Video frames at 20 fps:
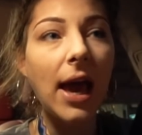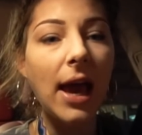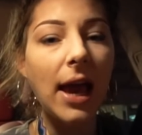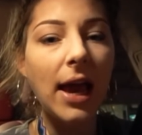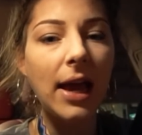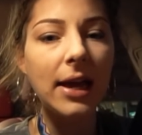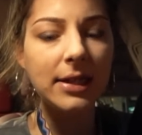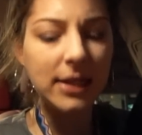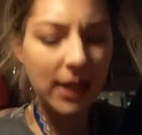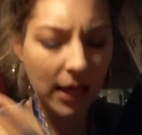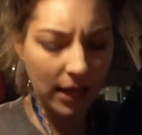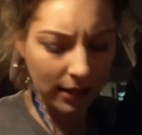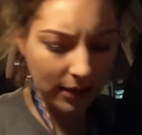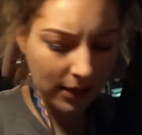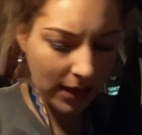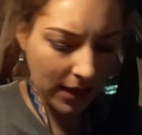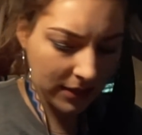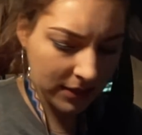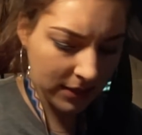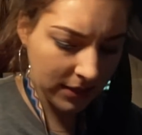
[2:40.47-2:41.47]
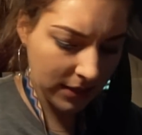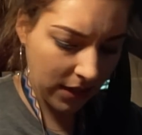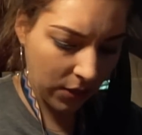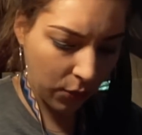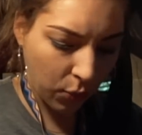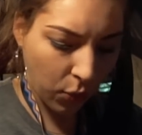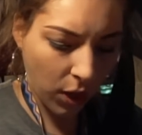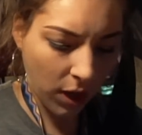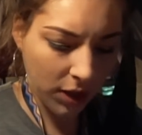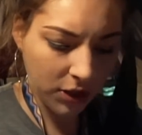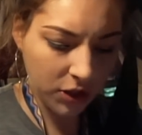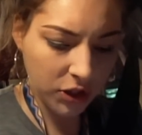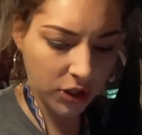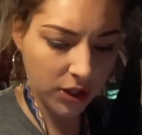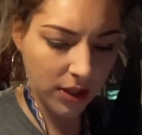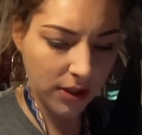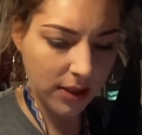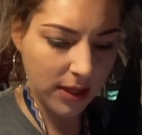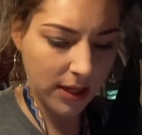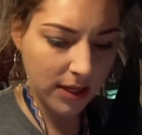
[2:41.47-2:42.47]
And yeah, let's watch
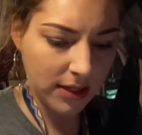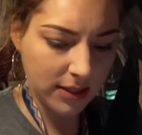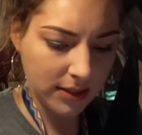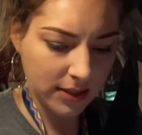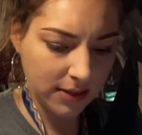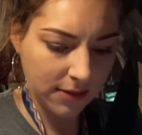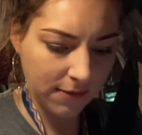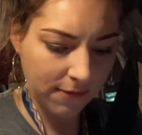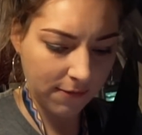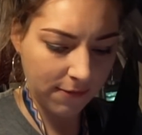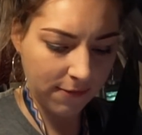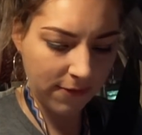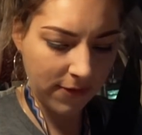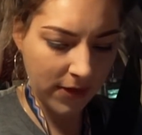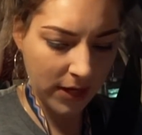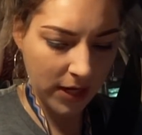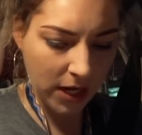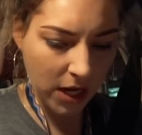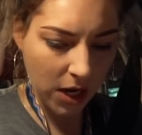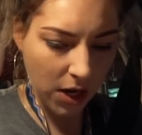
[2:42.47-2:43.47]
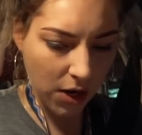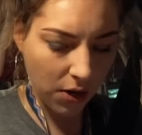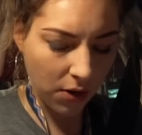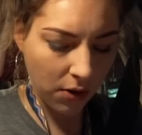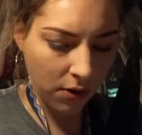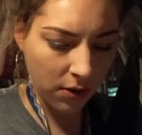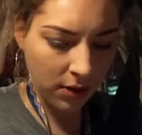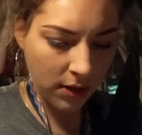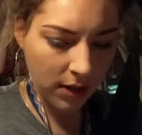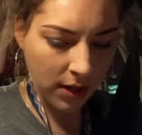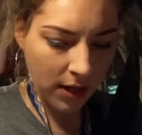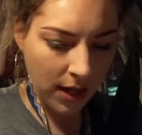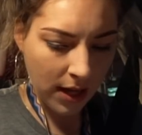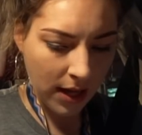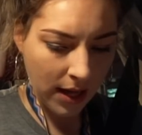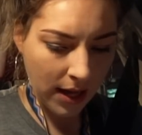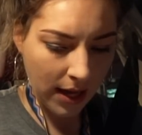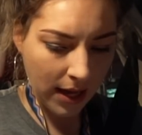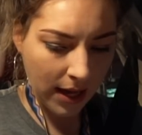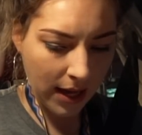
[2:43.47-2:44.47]
this video
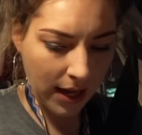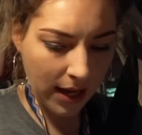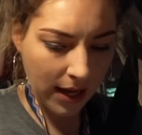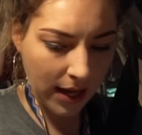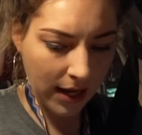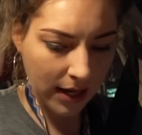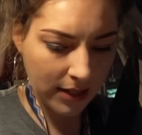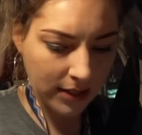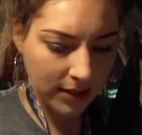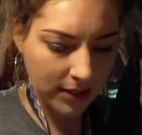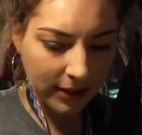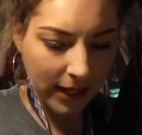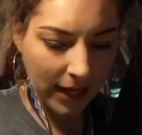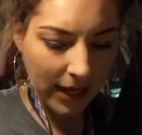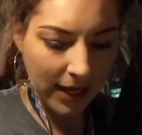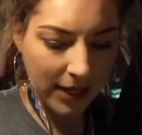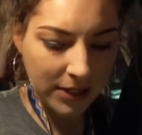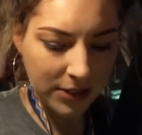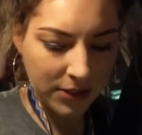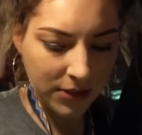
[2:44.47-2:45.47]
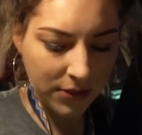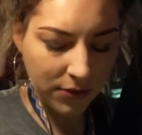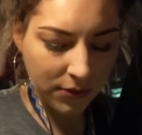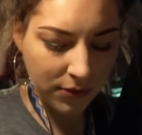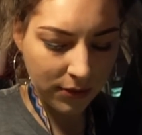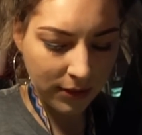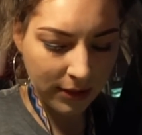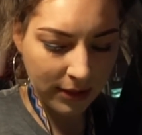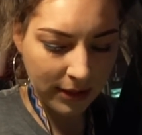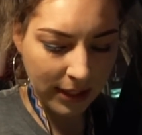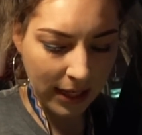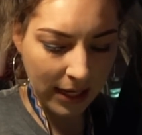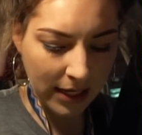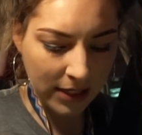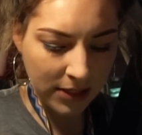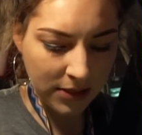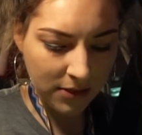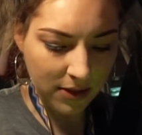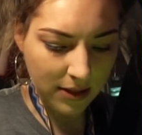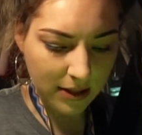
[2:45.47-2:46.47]
and get into, get
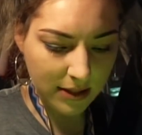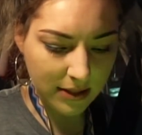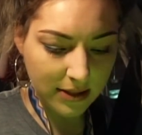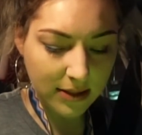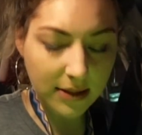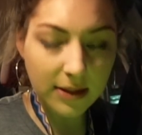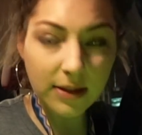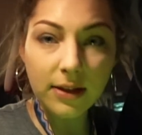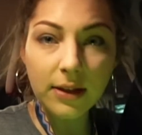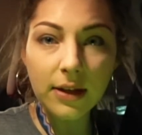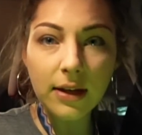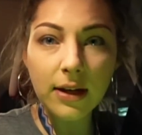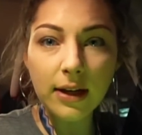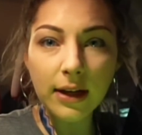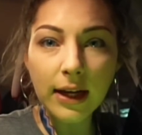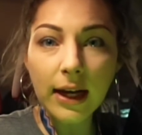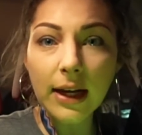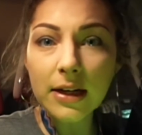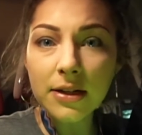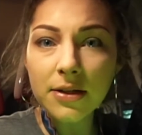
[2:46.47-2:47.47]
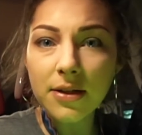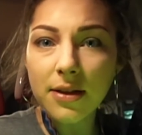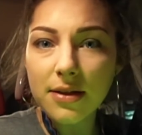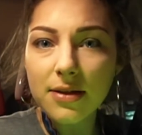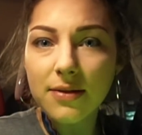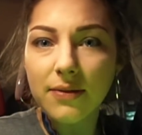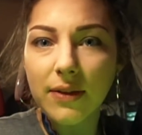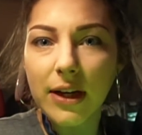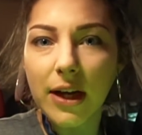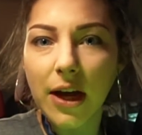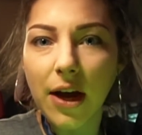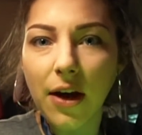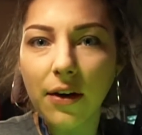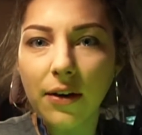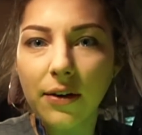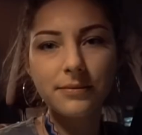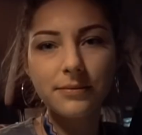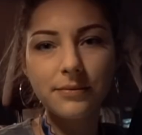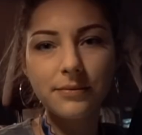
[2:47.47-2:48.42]
into this, get into this video.